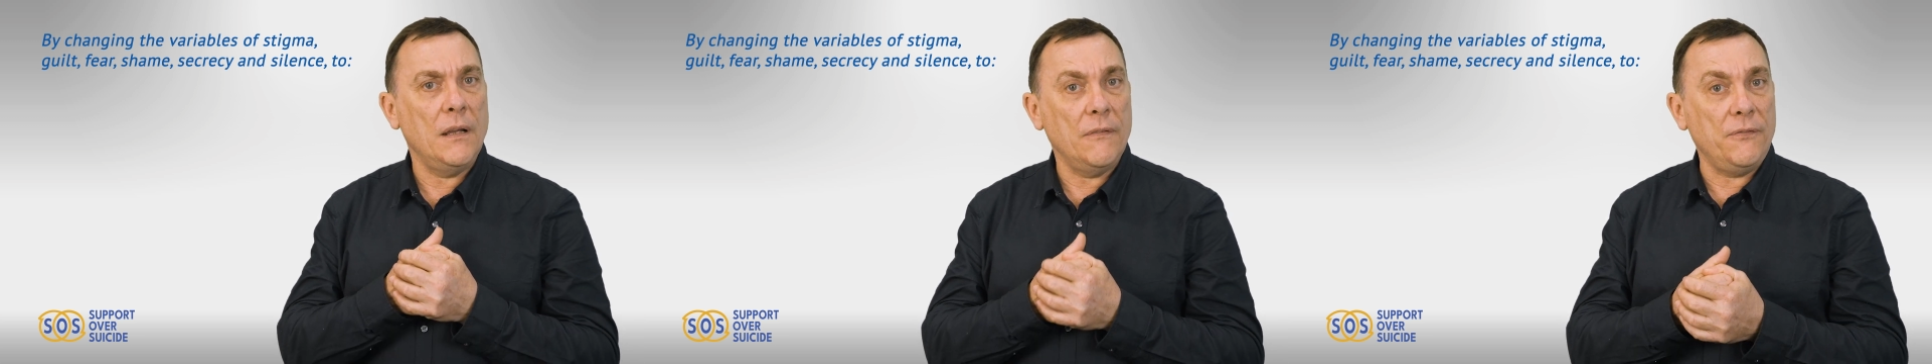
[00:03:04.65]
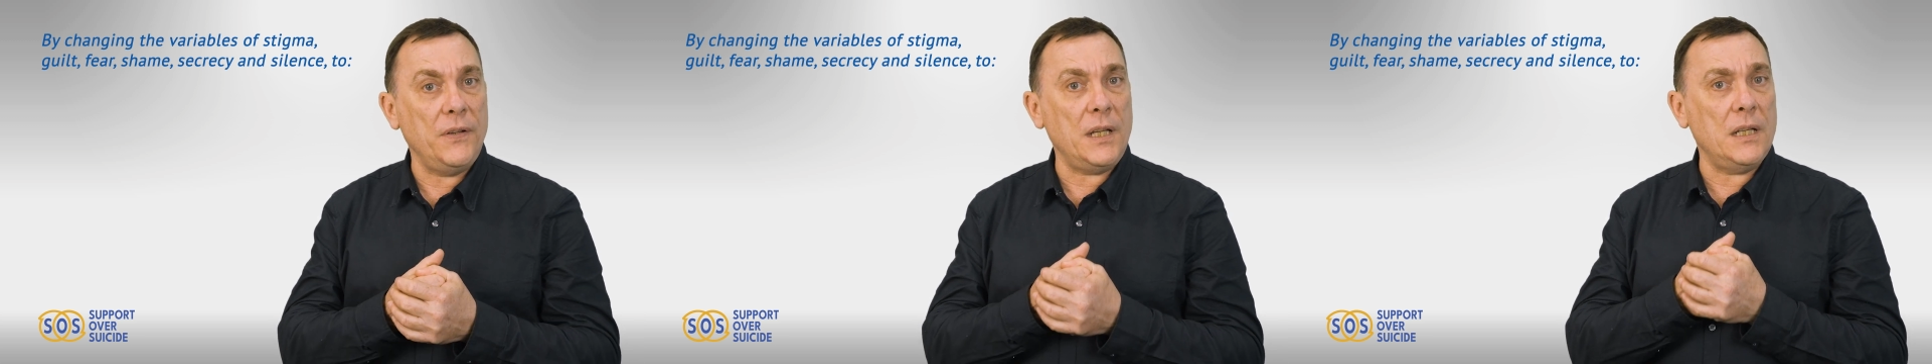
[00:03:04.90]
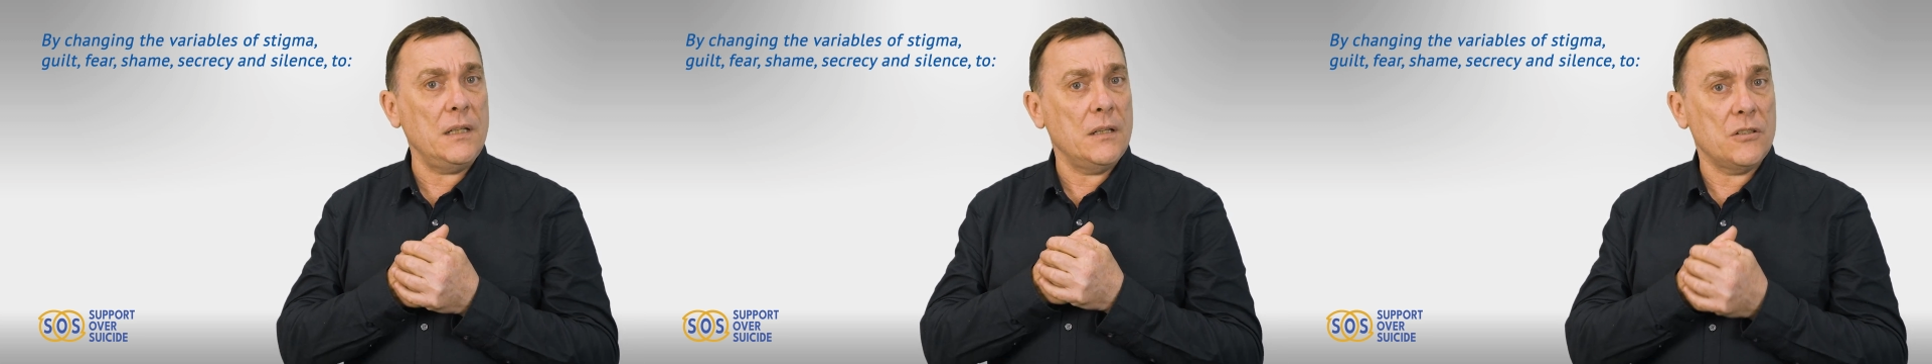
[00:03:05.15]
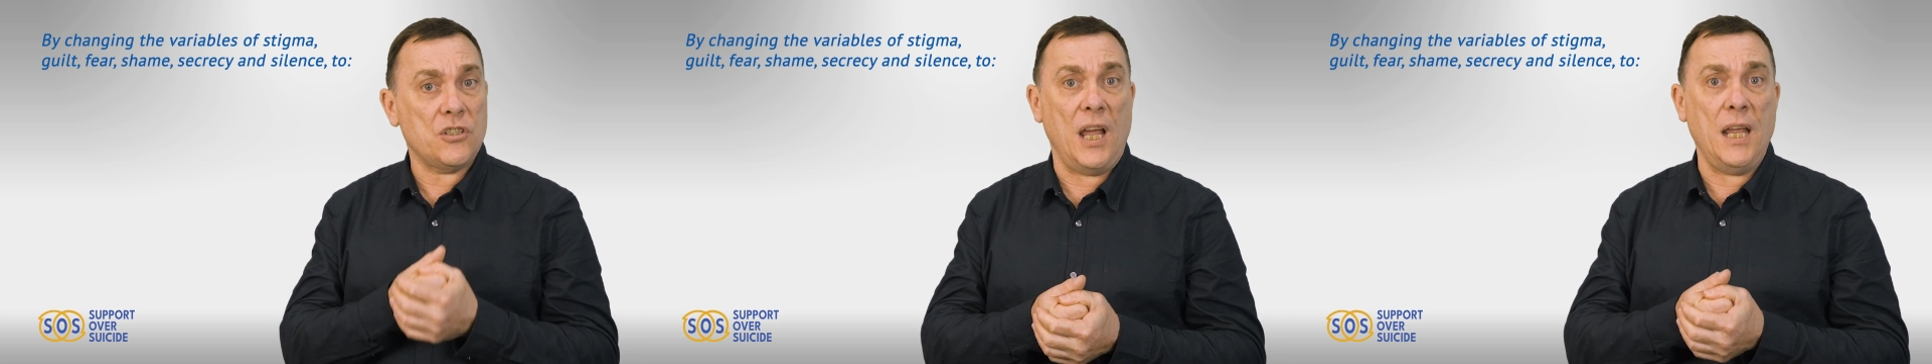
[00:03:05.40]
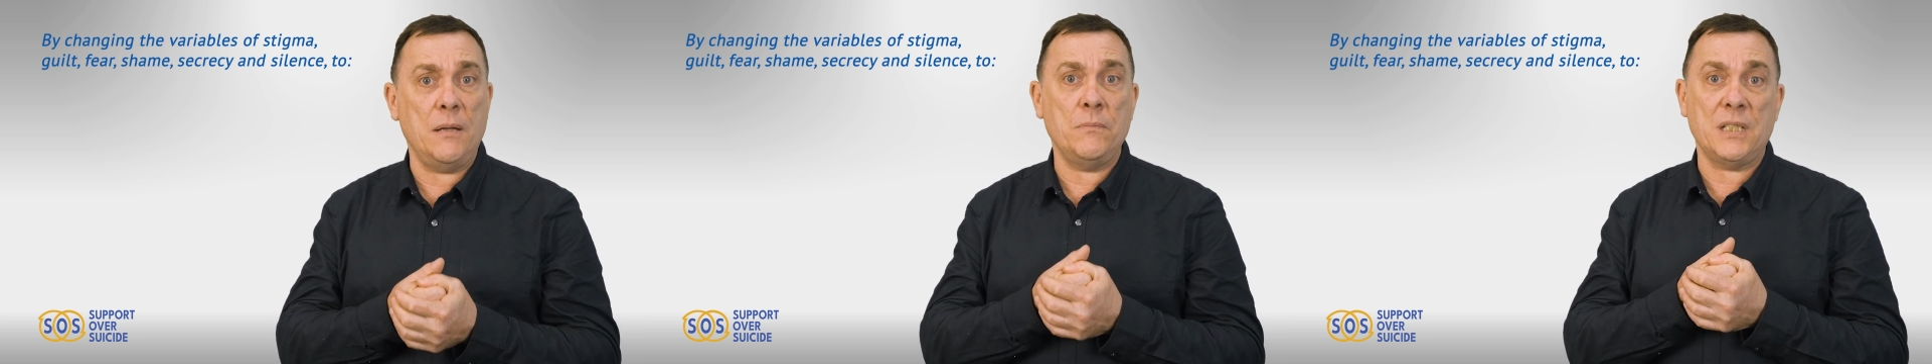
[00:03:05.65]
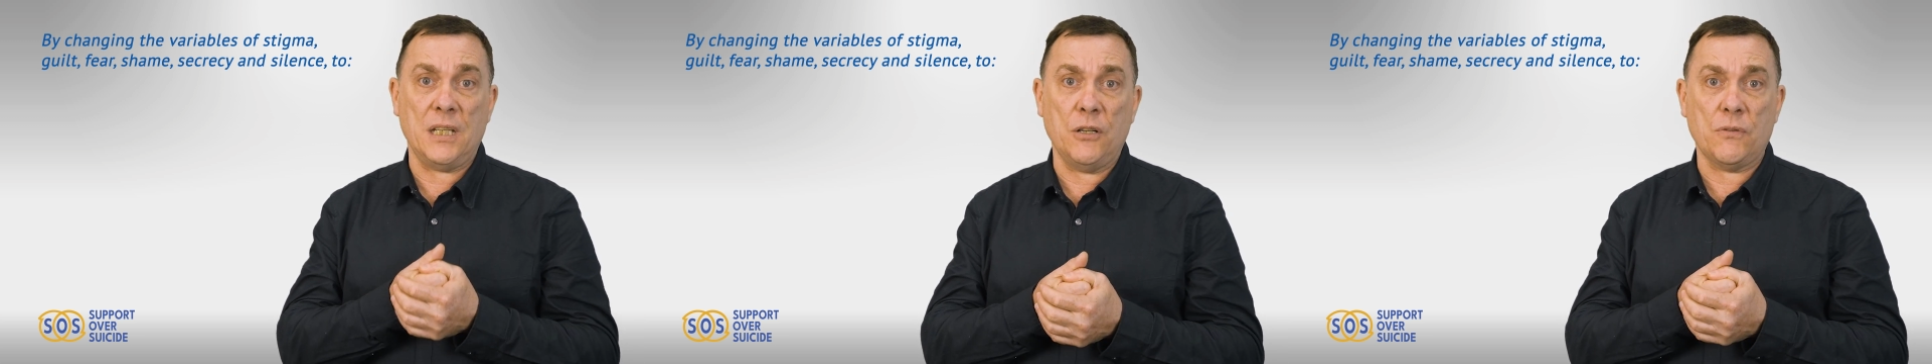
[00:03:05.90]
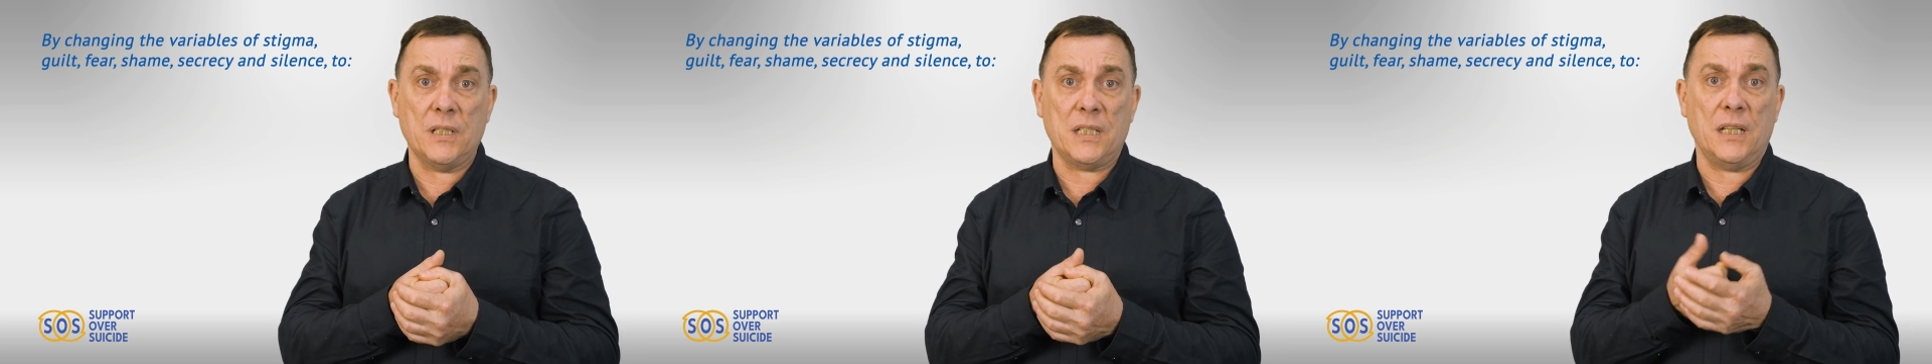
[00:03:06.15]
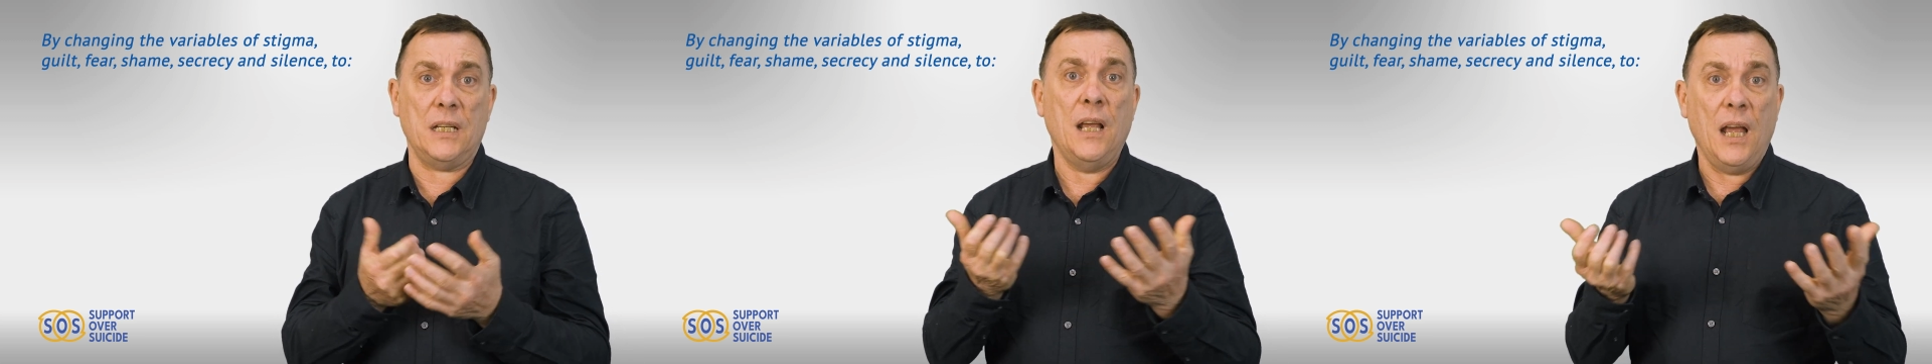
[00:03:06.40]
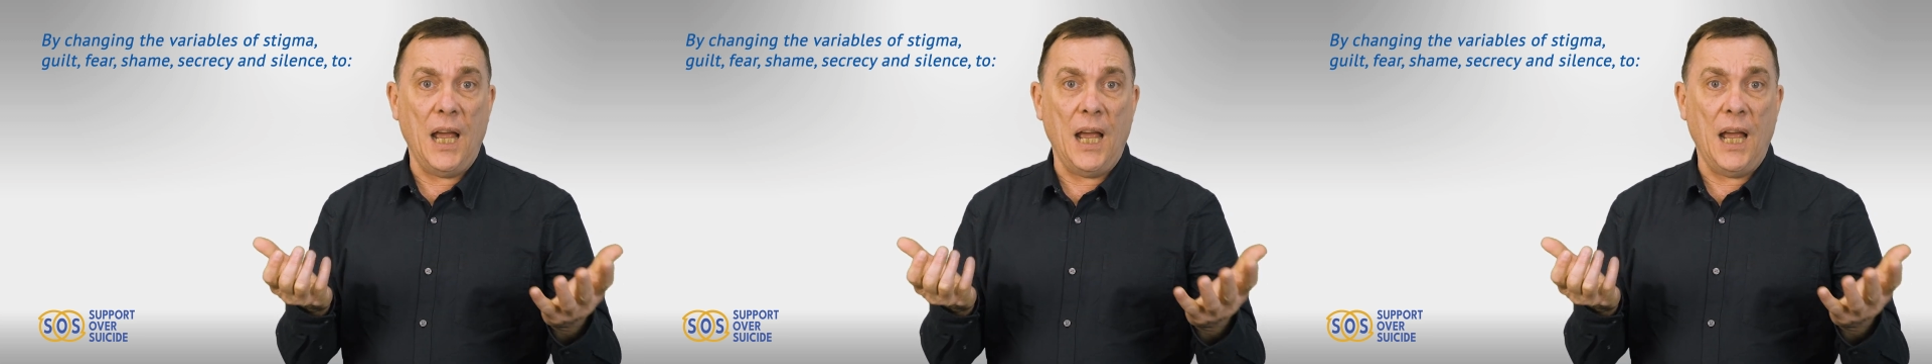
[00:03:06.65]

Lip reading: fear, shame, secrecy,